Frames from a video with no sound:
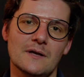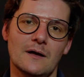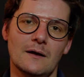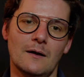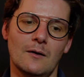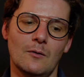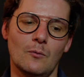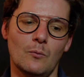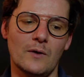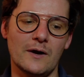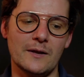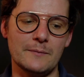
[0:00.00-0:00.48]

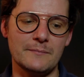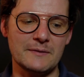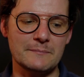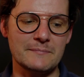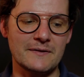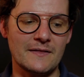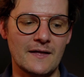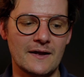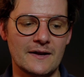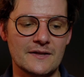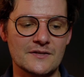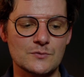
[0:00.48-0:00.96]
What I mean
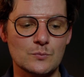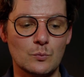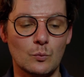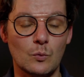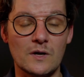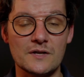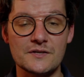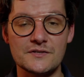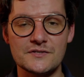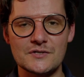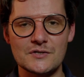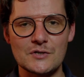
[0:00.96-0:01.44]
by that is,
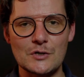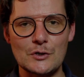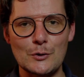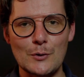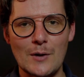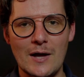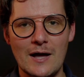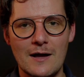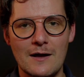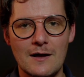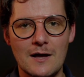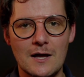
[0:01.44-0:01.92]
once you
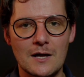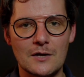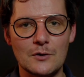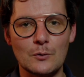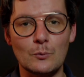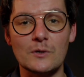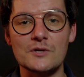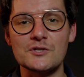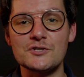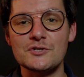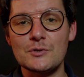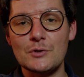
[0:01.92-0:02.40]

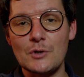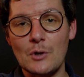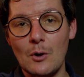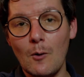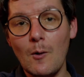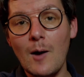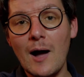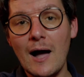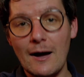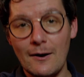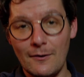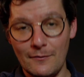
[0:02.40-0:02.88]
know
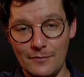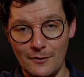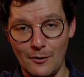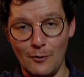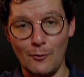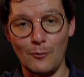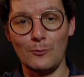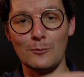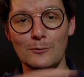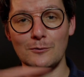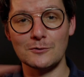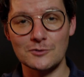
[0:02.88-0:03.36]
how the
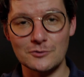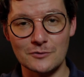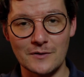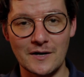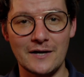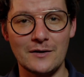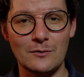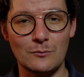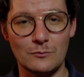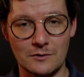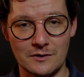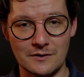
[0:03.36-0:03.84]
whole
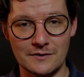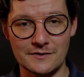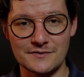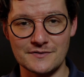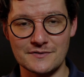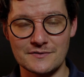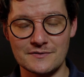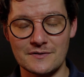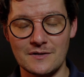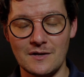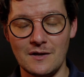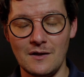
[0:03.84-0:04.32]
train
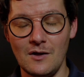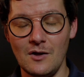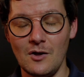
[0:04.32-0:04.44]
works,